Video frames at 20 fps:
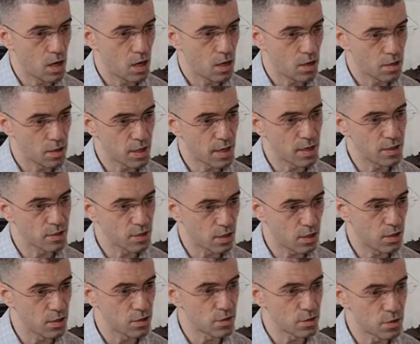Yes,
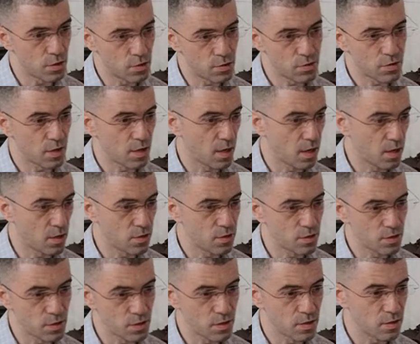100 odd, say
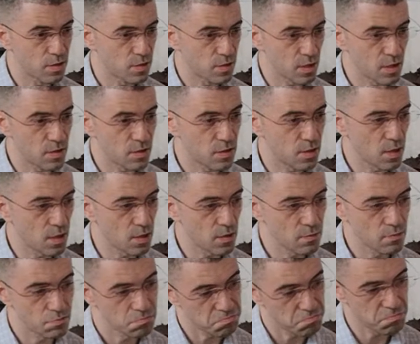160
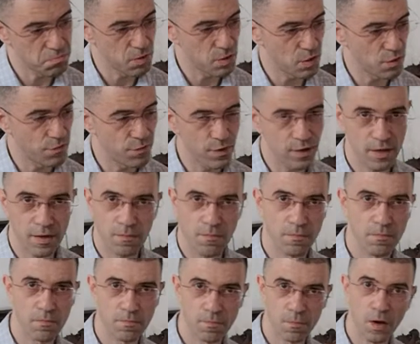roughly.
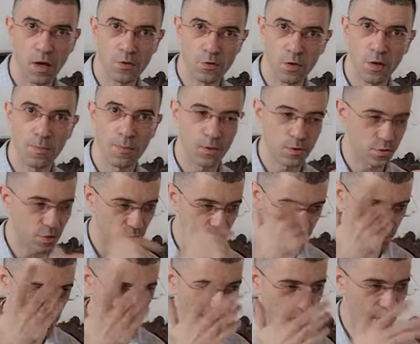I do apologize,
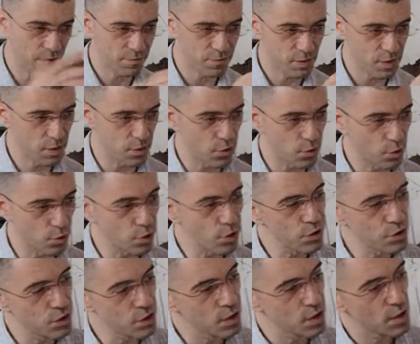my maths are not
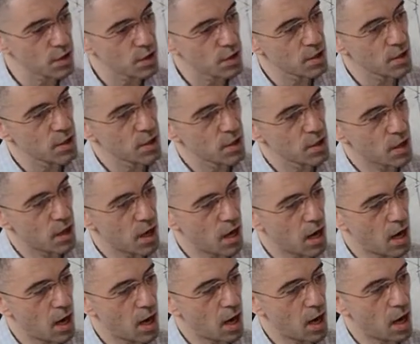good.
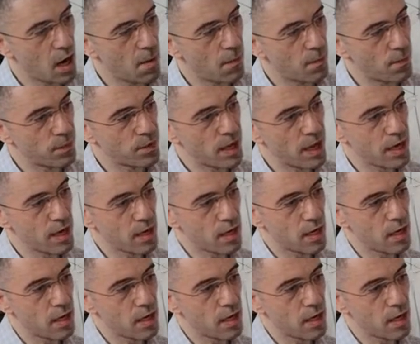Then